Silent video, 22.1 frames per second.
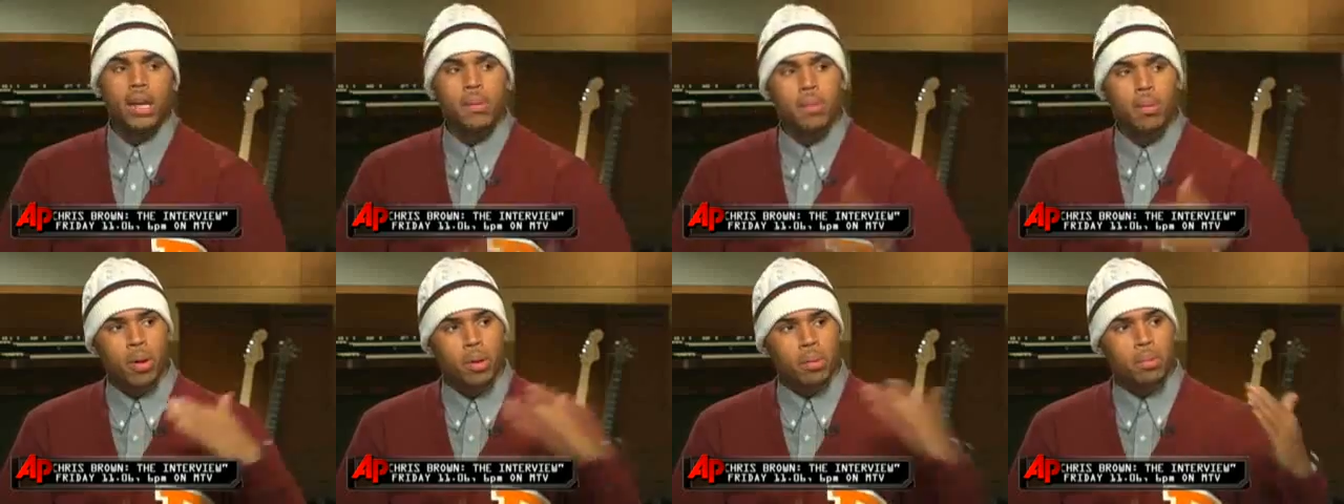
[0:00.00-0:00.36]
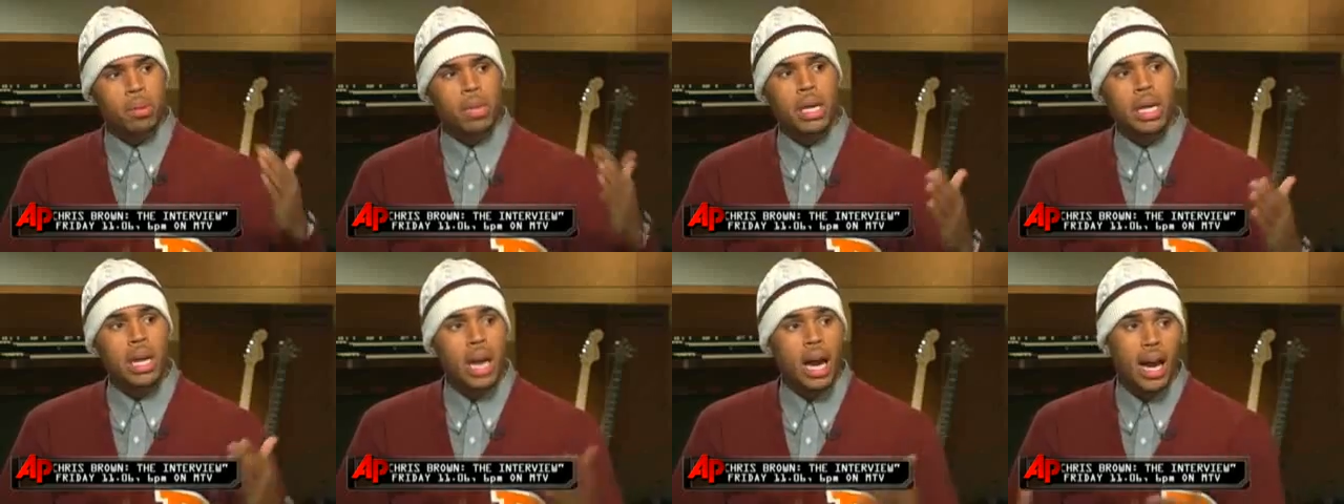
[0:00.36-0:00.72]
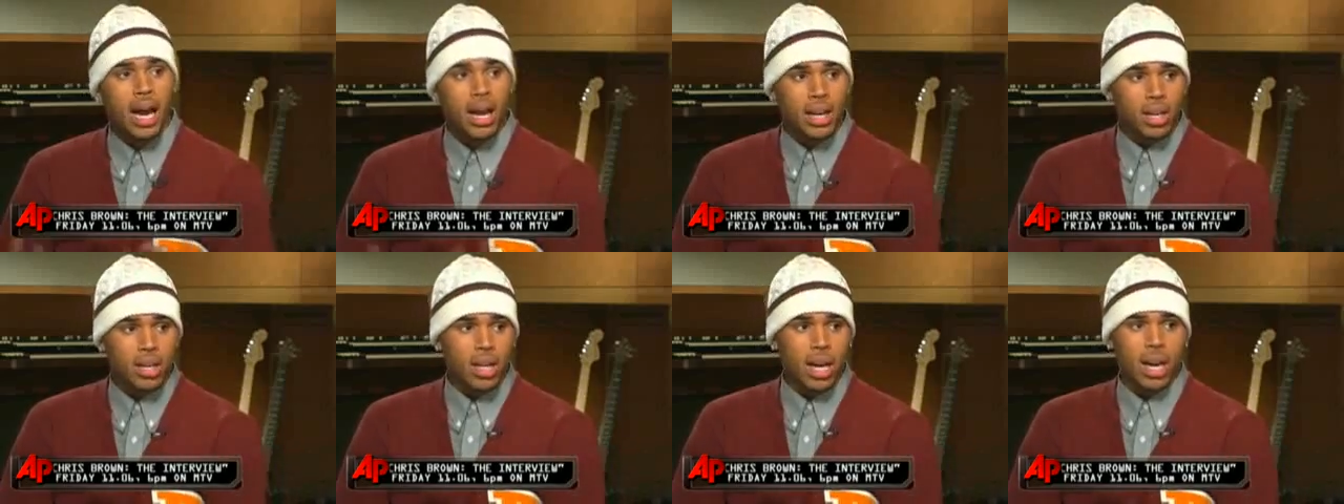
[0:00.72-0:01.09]
to point B?
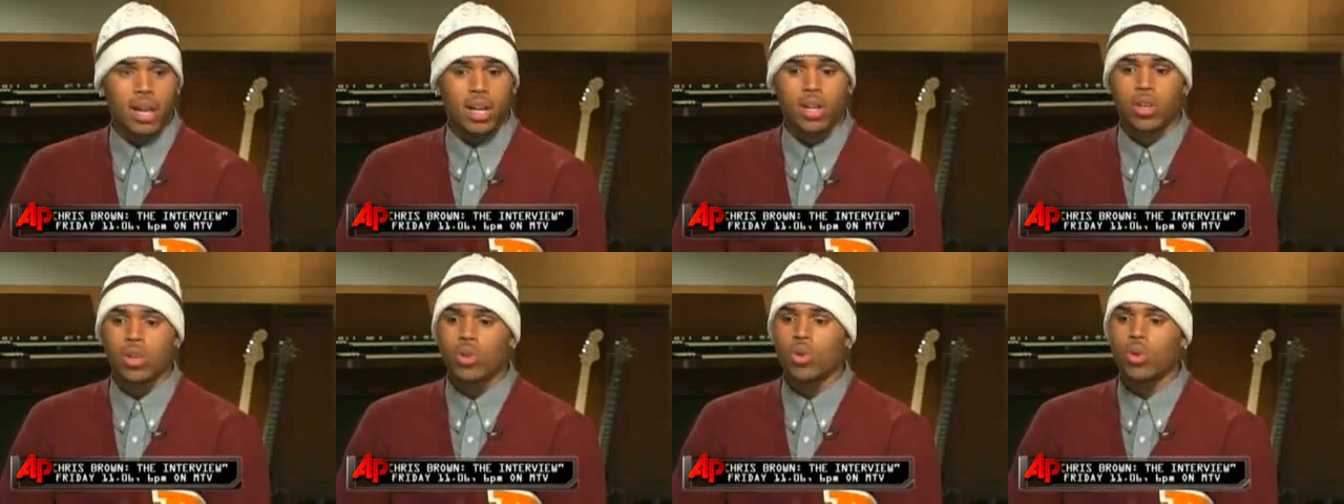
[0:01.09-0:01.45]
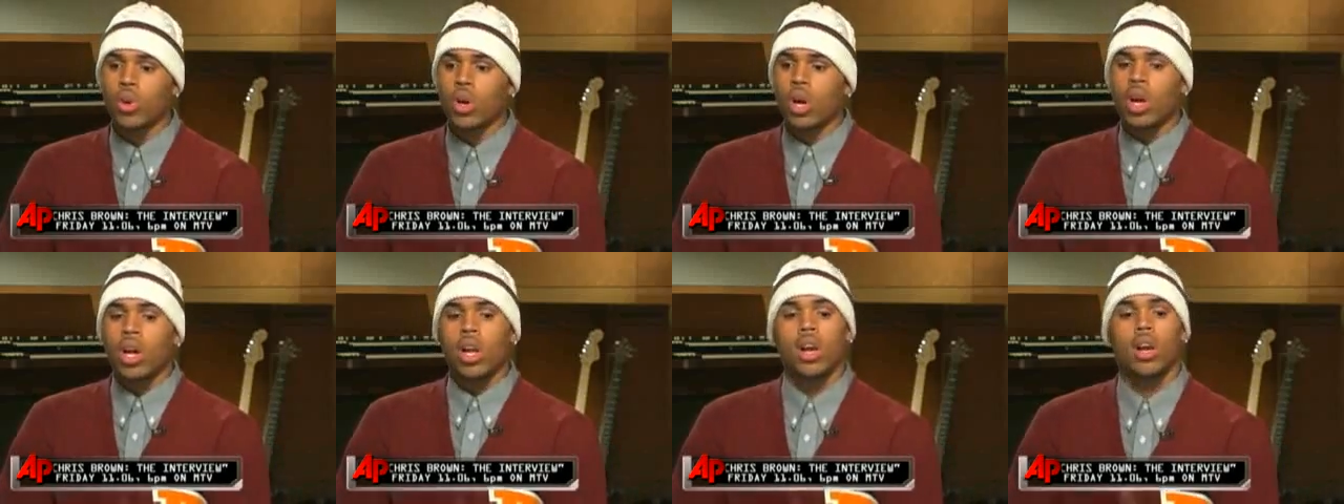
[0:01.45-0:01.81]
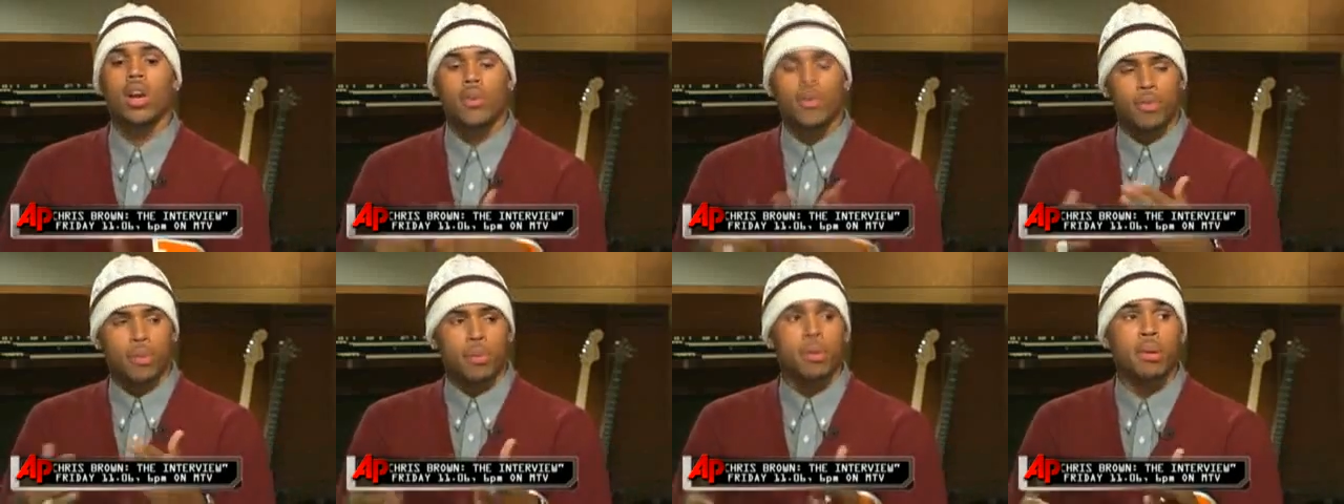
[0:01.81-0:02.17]
How, do you
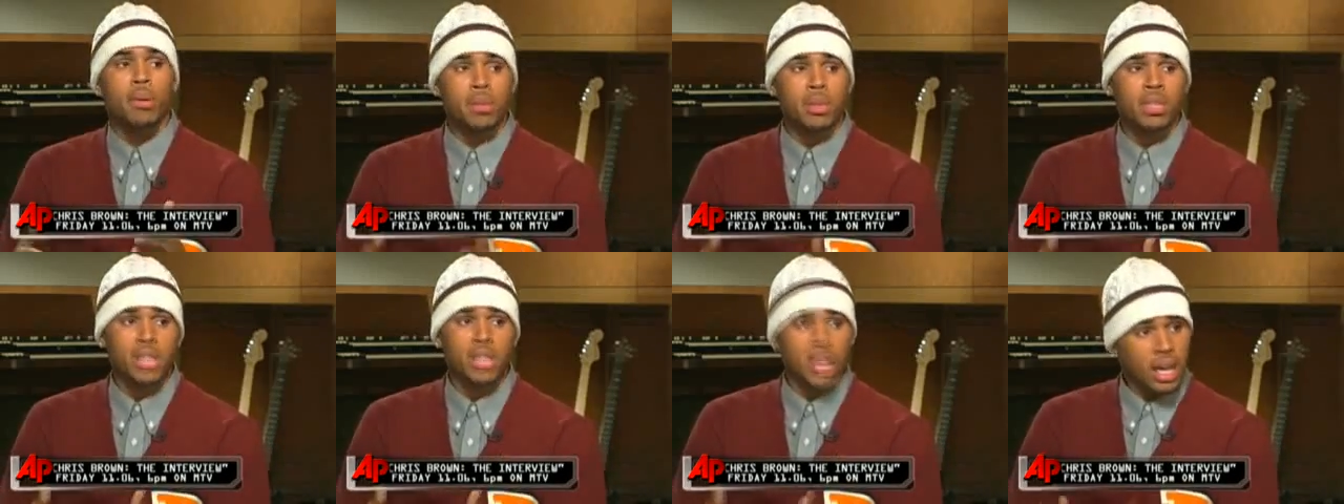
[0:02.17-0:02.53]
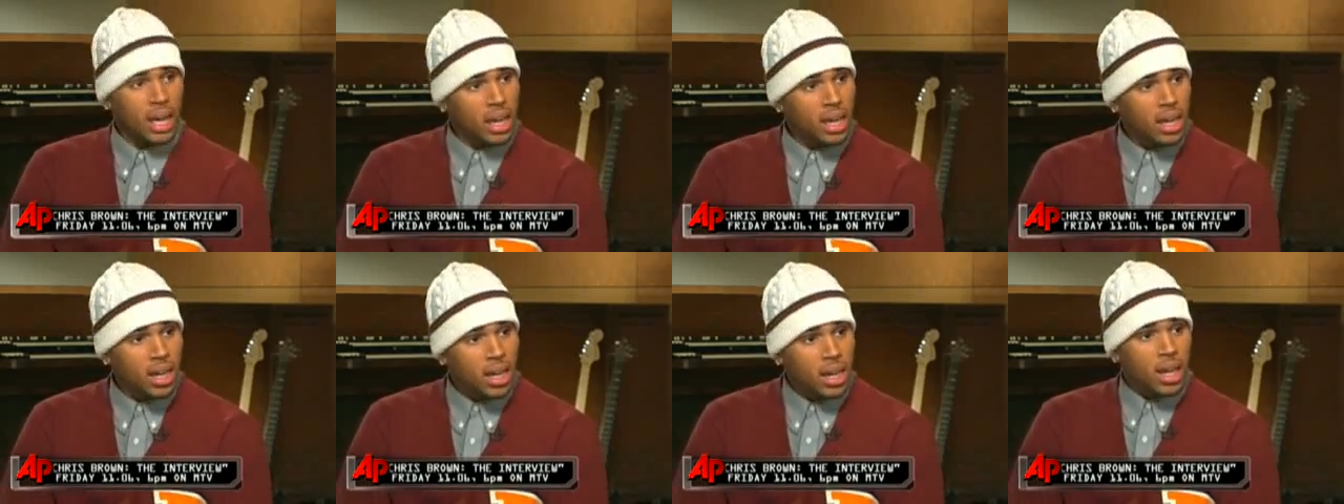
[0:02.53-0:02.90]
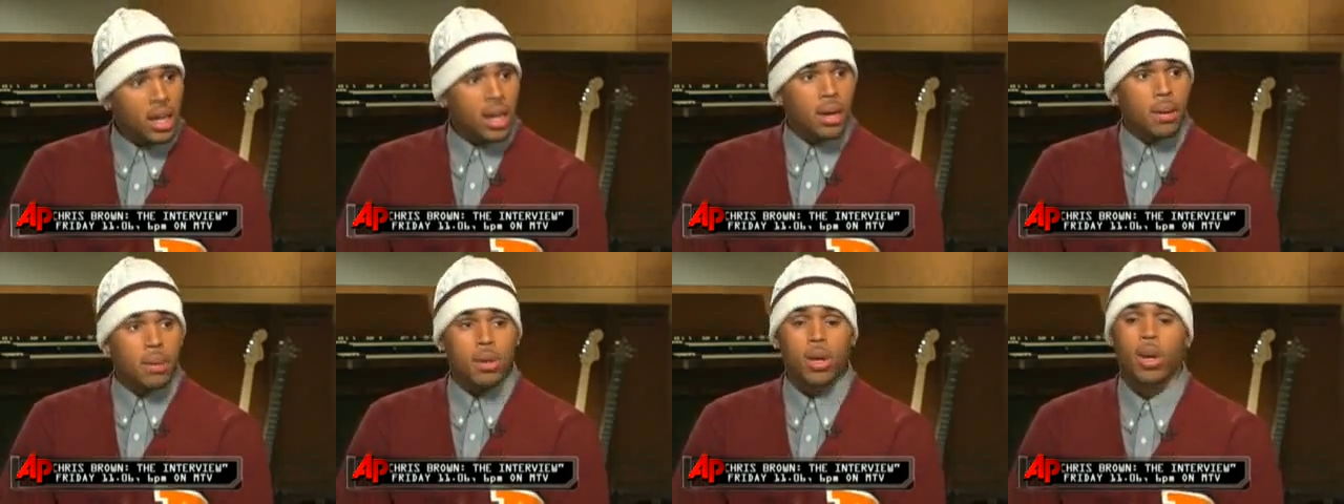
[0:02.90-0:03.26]
learn from your mistake,
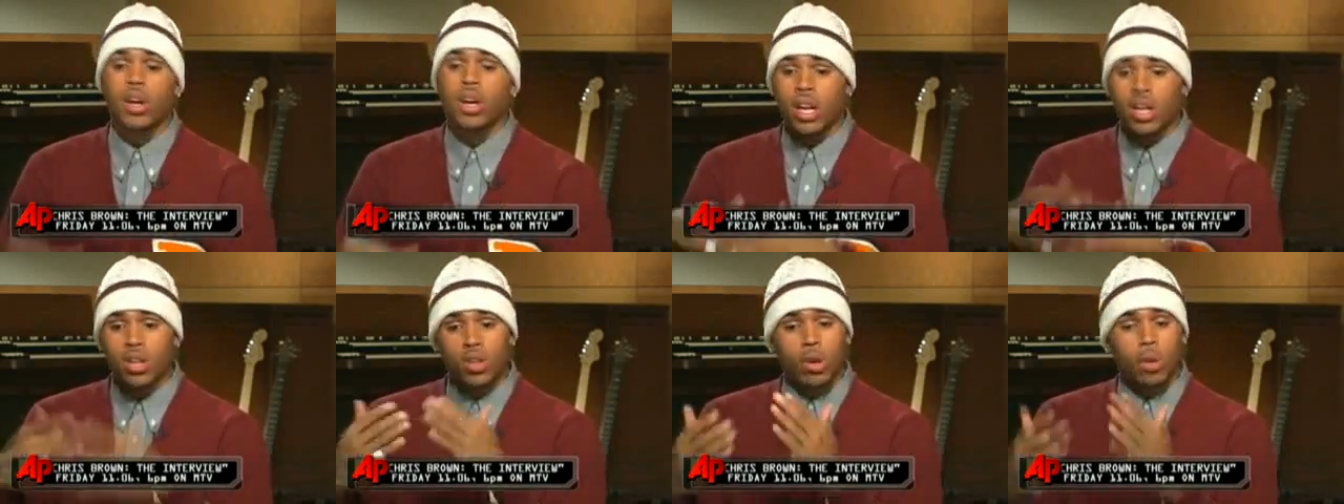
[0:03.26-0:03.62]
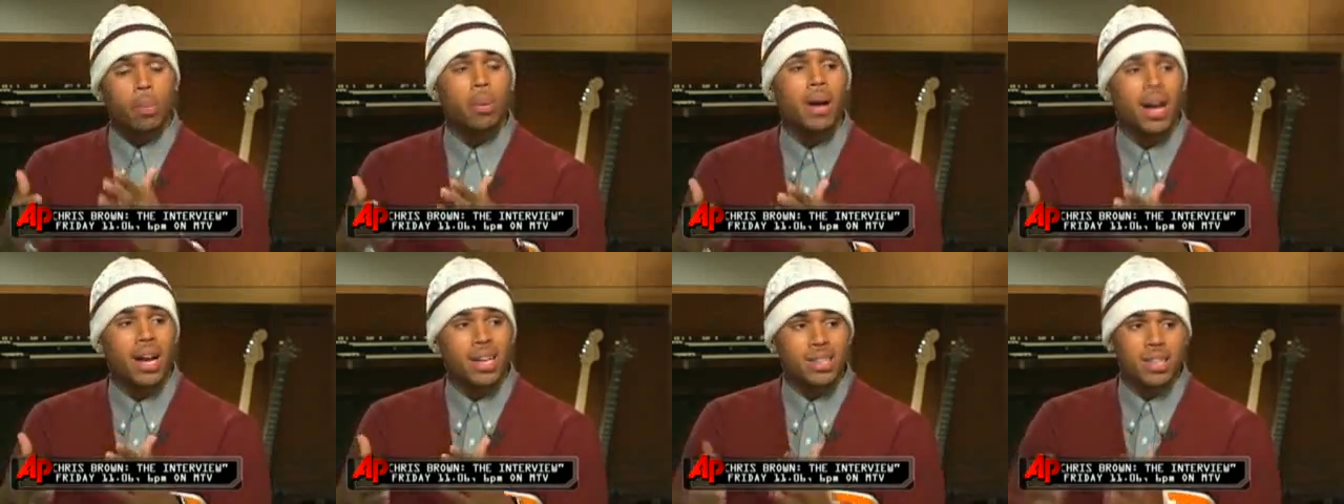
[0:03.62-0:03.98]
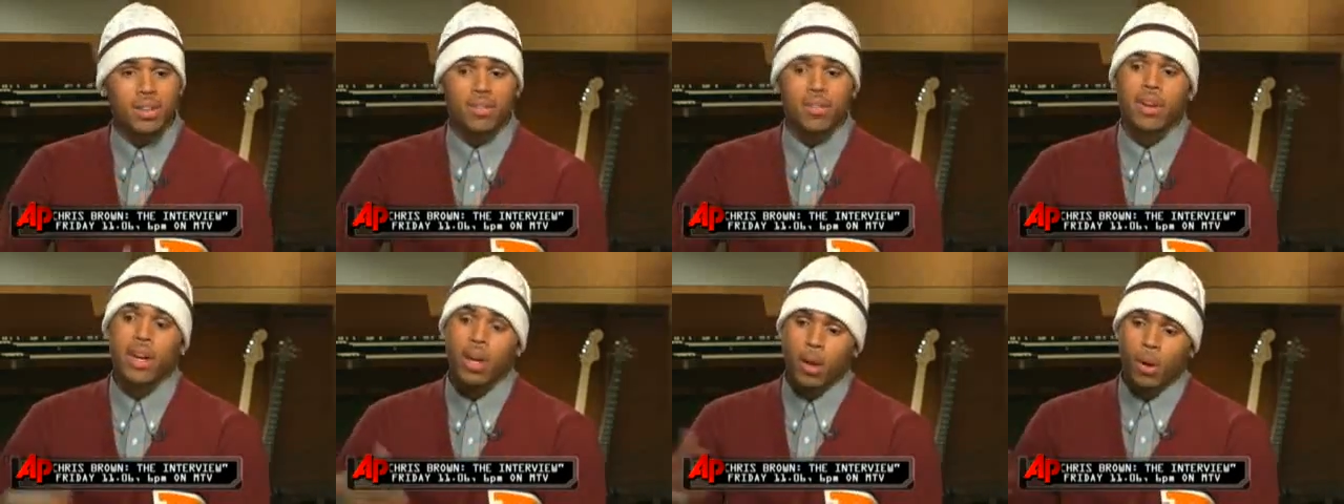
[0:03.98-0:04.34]
mm-hmm. turn it into a
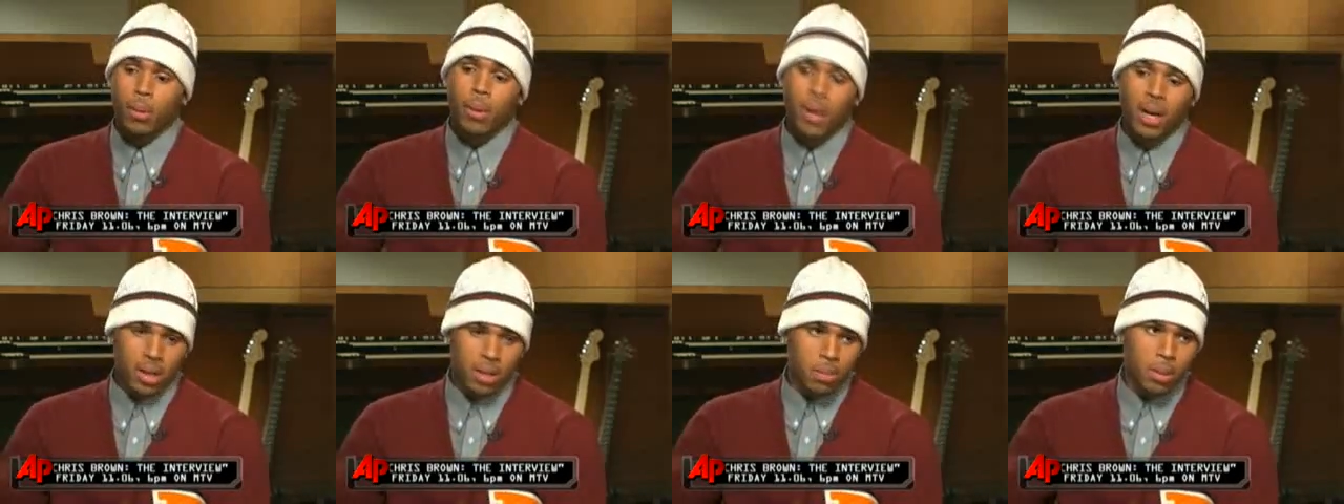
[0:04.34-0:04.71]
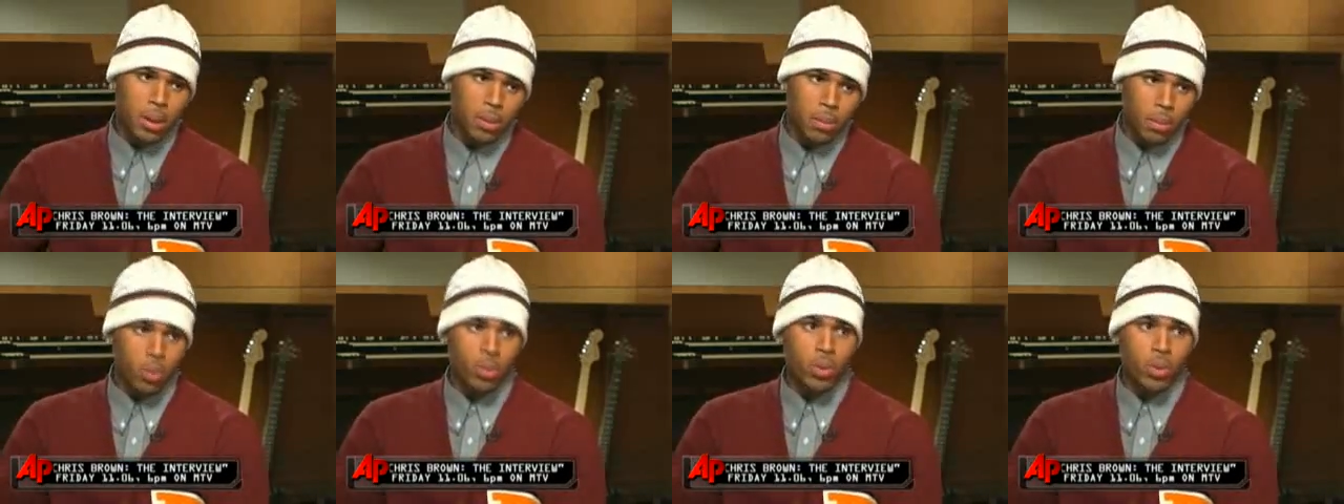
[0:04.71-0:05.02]
positive, and help other people